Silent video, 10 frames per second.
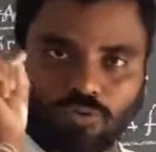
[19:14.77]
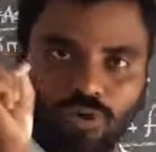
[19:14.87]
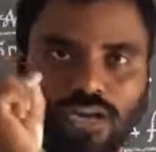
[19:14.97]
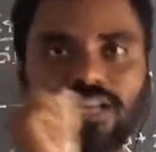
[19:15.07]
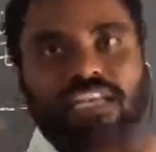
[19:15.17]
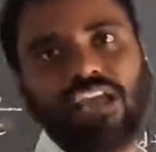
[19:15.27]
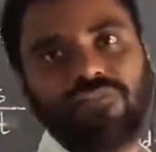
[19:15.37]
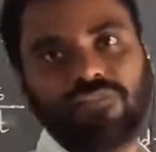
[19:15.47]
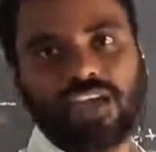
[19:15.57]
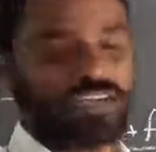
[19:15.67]
time
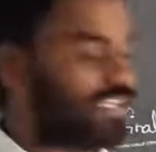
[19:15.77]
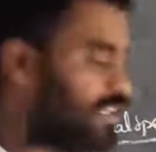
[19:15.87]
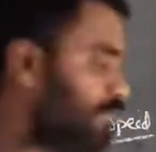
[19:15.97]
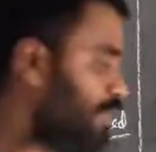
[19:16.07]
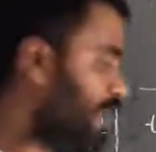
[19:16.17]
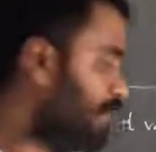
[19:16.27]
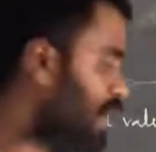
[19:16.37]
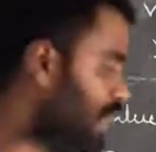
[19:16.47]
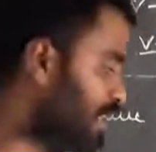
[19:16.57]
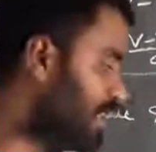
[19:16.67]
factor, but
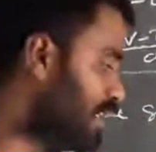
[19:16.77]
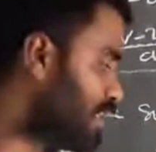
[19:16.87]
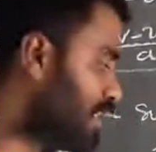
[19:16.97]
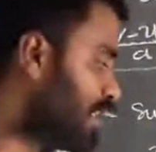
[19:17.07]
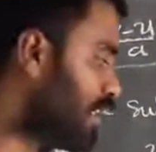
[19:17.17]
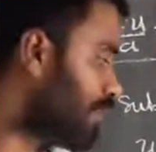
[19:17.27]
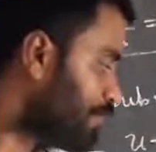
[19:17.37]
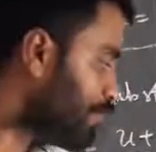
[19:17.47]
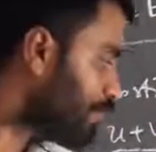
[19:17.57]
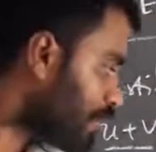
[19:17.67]
in this
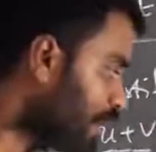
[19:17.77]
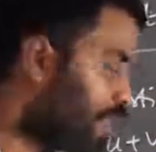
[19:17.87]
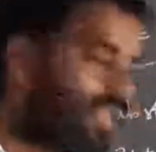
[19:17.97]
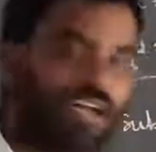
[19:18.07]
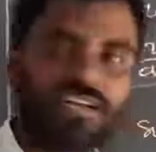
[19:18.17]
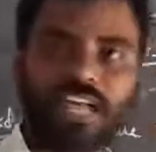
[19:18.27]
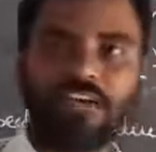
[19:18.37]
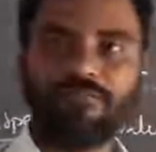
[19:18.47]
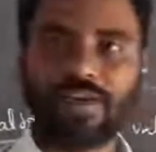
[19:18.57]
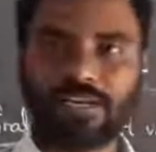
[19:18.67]
time
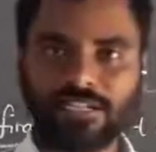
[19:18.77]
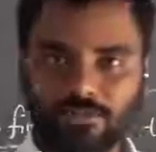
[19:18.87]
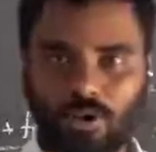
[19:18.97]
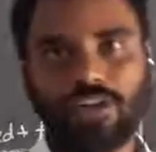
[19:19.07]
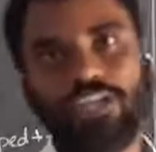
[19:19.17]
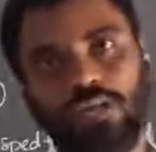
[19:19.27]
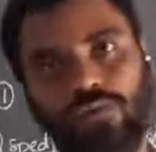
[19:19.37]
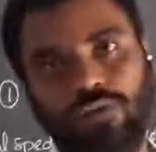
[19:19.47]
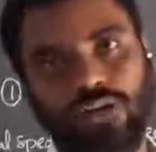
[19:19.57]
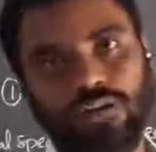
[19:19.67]
factor is not included.
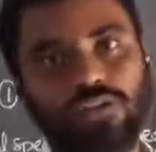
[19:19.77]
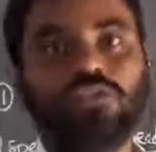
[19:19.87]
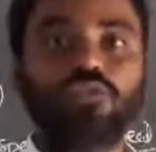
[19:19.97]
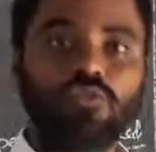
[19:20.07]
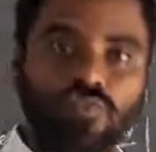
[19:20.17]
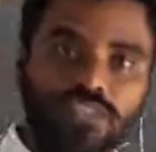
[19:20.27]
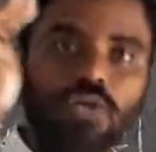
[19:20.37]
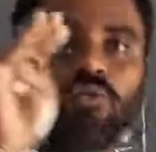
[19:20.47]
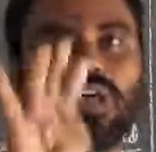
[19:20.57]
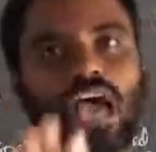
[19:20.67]
So without
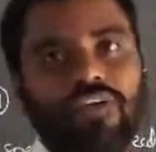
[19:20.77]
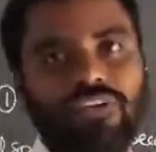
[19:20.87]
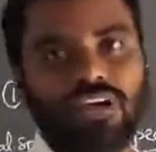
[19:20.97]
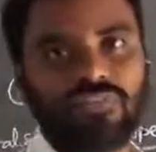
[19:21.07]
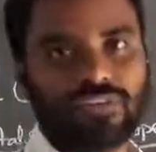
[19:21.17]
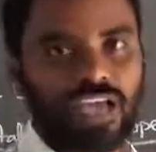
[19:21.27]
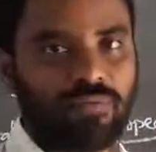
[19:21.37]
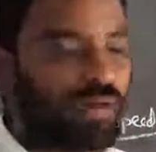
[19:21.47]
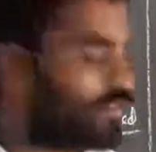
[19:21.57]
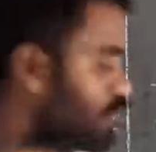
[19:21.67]
having of time
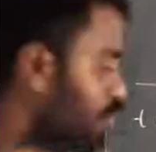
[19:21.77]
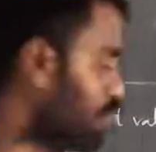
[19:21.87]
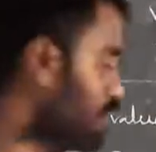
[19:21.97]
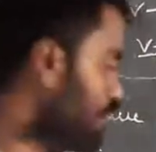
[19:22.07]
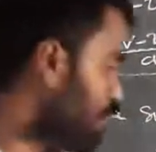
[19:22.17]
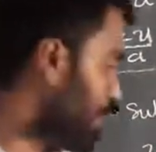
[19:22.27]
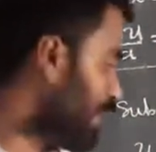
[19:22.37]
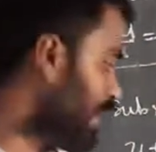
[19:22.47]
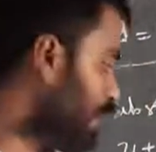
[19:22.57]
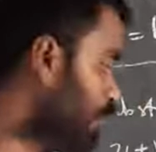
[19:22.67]
also we can
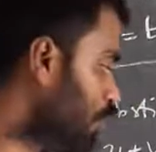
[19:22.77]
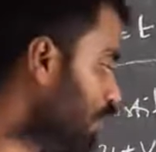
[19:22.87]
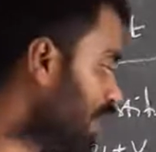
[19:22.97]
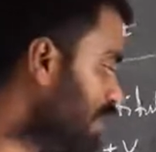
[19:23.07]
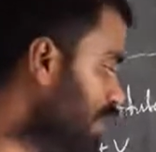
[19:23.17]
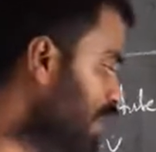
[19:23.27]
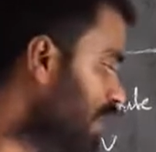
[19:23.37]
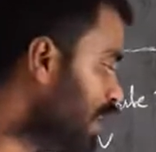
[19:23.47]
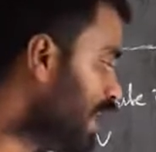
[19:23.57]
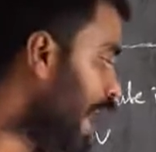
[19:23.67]
able to get the
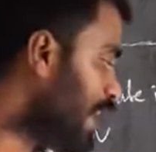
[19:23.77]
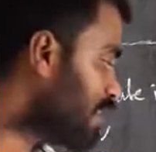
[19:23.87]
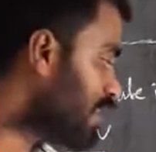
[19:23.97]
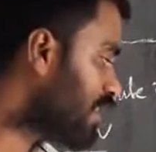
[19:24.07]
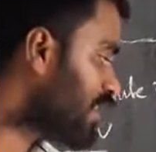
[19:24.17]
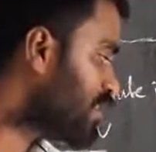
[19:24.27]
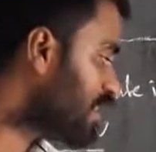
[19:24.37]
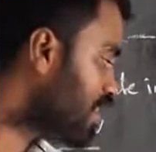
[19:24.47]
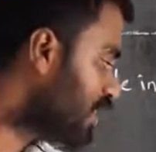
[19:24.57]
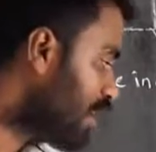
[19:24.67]

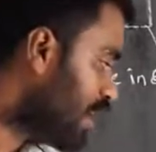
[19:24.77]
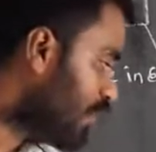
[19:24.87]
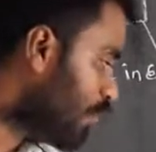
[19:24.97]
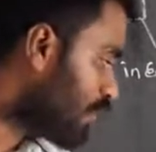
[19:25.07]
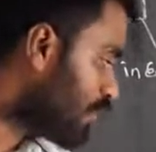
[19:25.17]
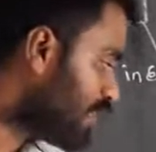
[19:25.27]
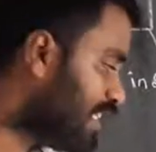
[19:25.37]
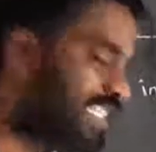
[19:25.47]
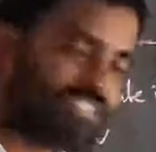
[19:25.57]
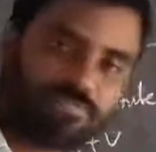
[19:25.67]
acceleration, whatever the
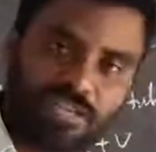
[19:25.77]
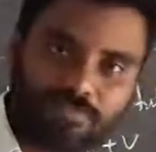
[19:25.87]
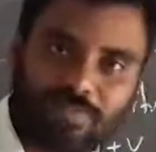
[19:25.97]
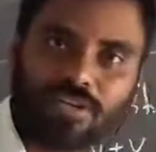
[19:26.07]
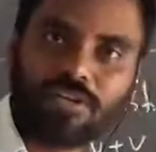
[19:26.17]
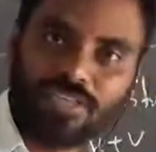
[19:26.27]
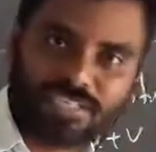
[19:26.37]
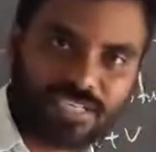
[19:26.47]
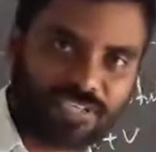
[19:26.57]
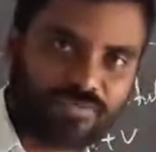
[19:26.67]
displacement or
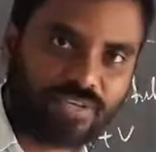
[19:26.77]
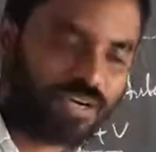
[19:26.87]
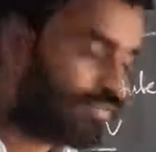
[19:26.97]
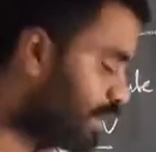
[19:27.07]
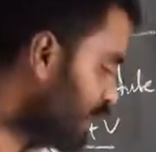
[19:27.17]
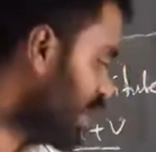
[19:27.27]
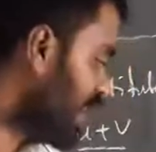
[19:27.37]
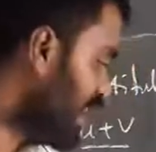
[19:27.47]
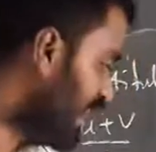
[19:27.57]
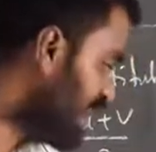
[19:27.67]
distance we covered,
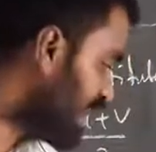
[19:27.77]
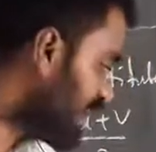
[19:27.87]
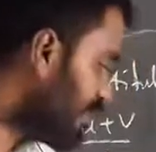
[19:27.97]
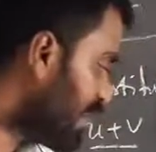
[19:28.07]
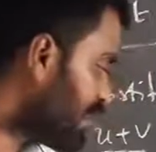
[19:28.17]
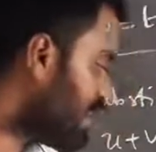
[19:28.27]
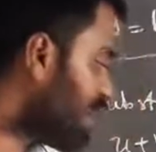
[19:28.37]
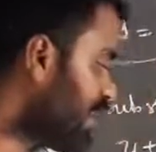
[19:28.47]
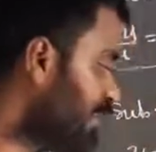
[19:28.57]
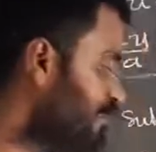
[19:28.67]
initial
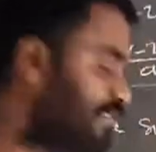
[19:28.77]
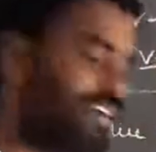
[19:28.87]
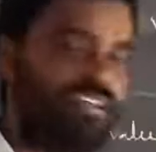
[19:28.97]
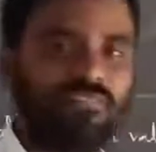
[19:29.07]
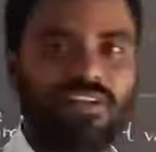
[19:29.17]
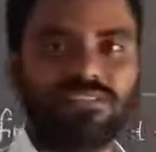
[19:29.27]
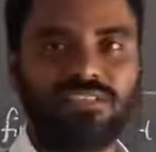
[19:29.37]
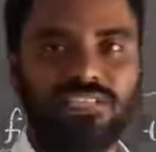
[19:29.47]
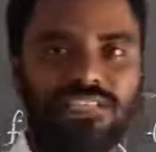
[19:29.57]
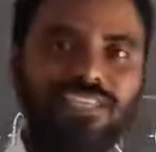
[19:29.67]
velocity, final velocity.
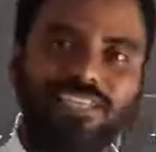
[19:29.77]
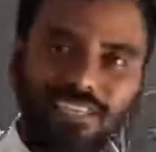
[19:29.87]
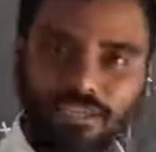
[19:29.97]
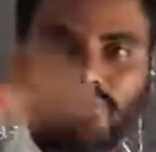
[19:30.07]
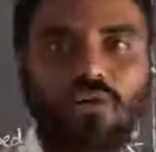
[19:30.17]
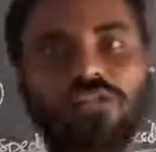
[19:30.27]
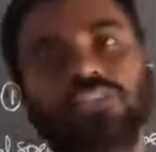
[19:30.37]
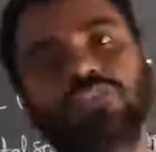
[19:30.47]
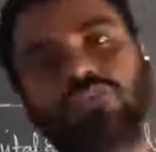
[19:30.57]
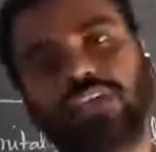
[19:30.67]
These are all things we
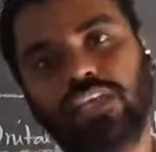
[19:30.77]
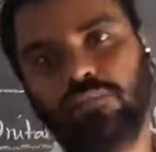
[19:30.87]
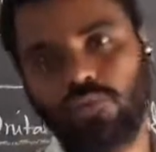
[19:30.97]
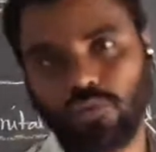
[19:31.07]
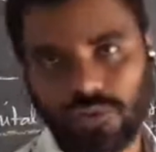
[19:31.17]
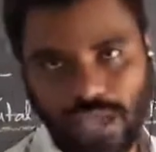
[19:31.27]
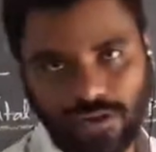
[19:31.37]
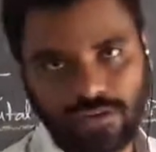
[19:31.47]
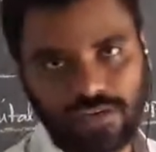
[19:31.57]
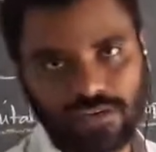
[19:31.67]
can able to
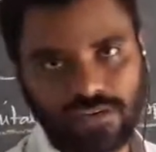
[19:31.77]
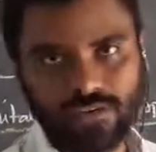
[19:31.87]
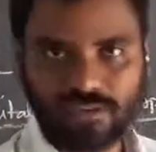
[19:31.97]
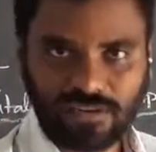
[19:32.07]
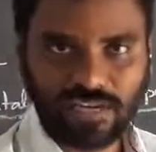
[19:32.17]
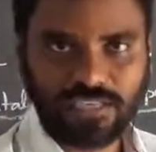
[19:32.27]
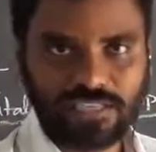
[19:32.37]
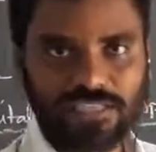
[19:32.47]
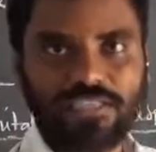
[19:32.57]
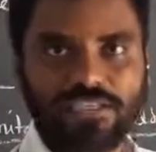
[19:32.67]
calculate. Right?
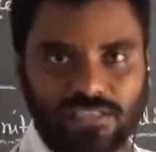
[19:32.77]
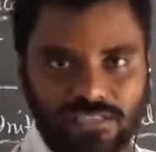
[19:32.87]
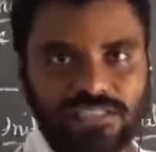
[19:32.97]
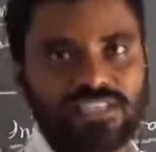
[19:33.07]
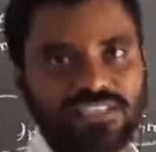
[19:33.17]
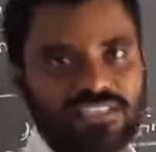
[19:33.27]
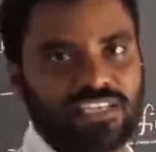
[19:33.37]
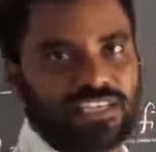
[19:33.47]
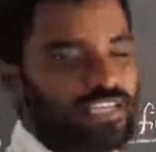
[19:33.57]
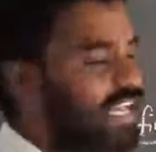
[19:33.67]
This is the
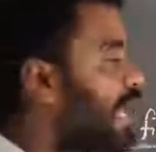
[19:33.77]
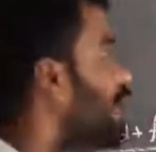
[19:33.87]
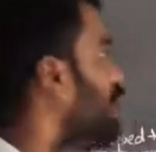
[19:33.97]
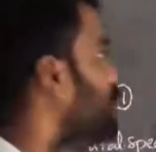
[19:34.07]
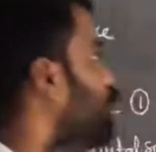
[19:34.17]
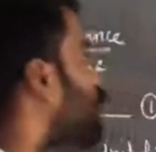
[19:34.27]
clarity about the